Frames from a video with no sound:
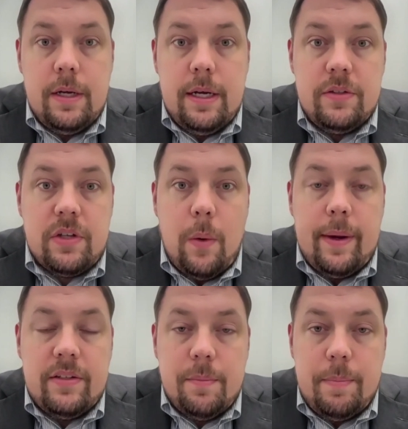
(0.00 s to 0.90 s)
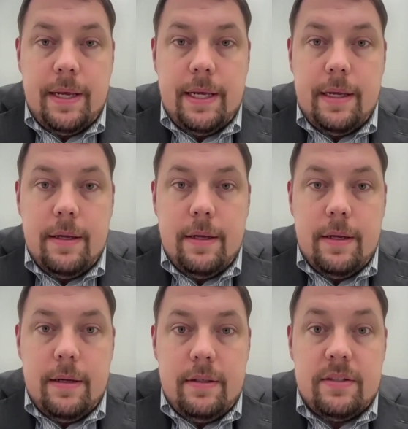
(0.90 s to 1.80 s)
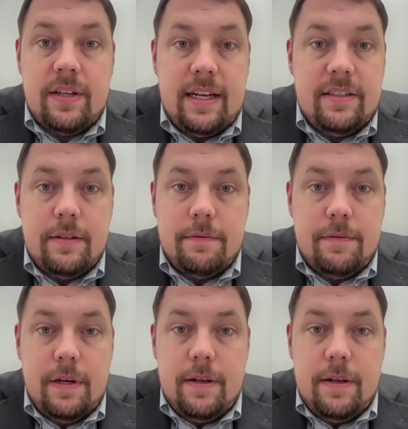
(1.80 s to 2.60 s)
is going to be decisive,